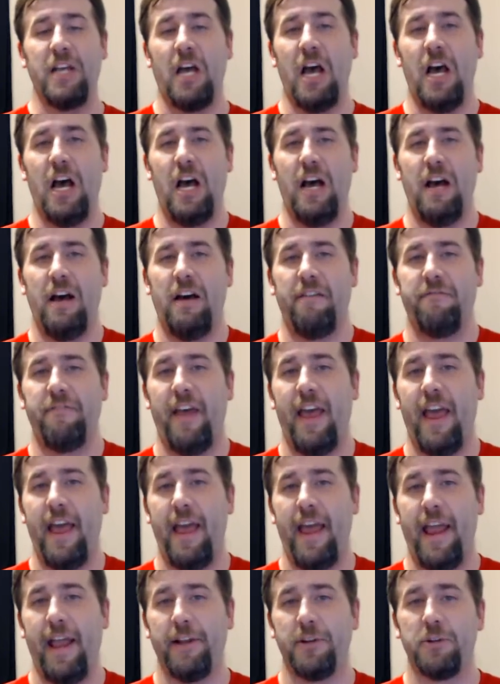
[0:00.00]
of
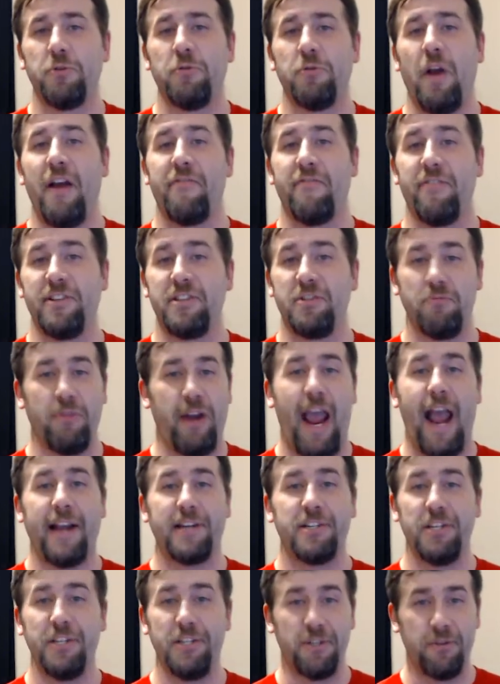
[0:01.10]
Andrew Everett's
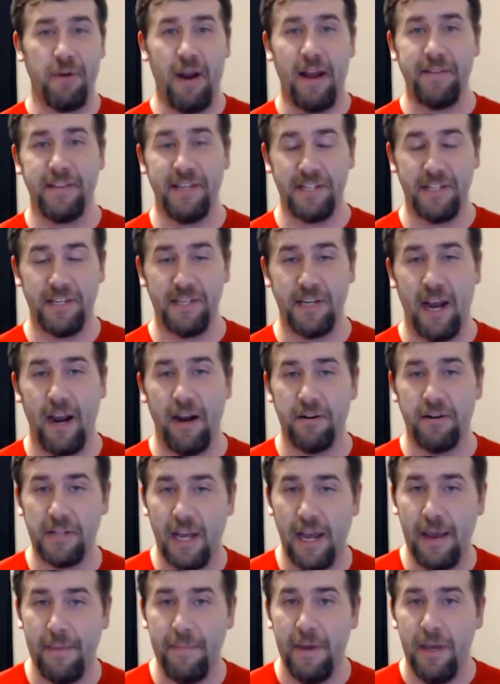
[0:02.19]
reactions throughout this entire
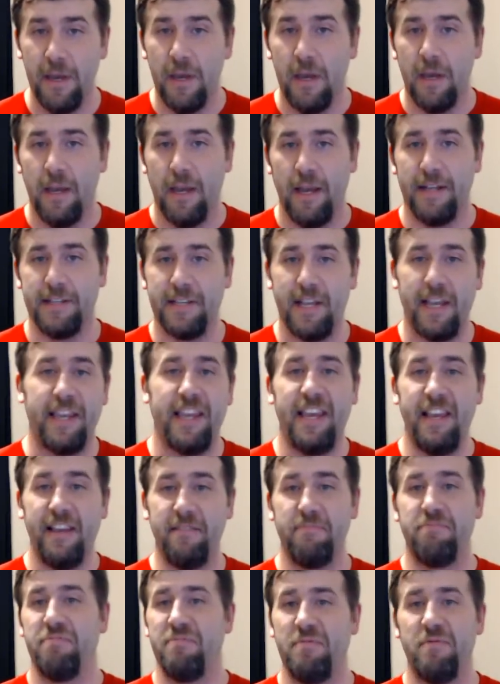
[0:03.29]
time. It's like
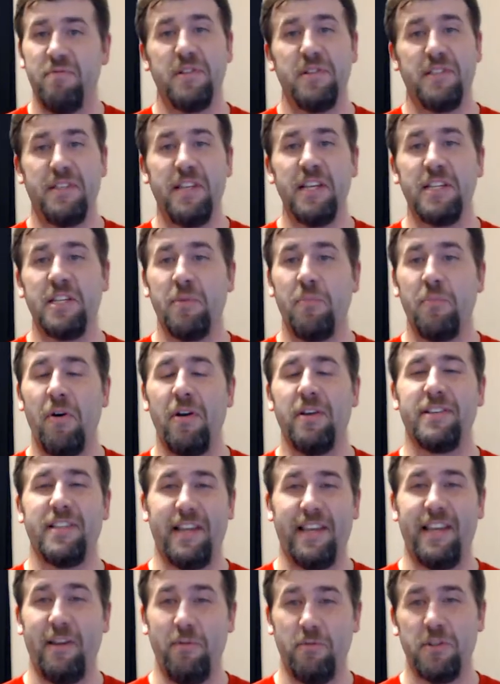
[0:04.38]
he was disappointed. It's
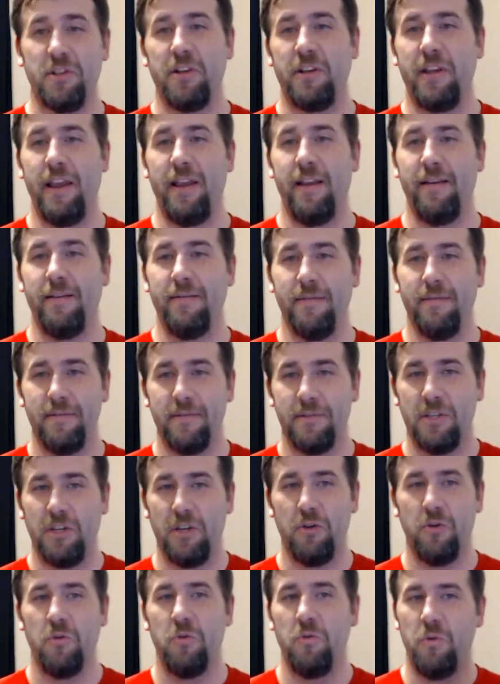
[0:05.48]
like he was looking
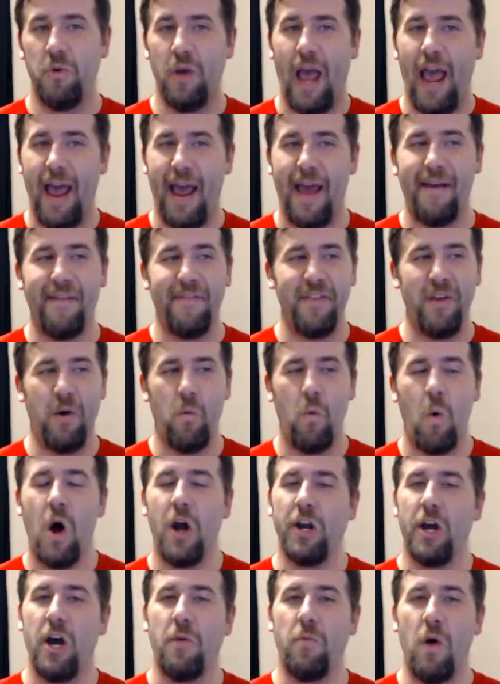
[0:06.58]
to have the
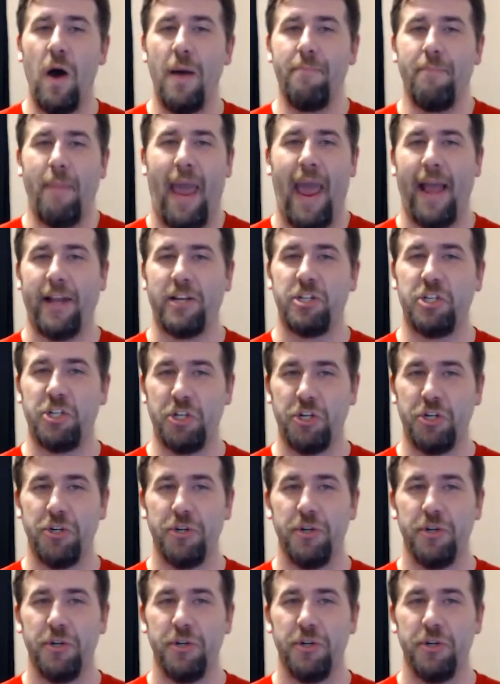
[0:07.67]
one-on-one match.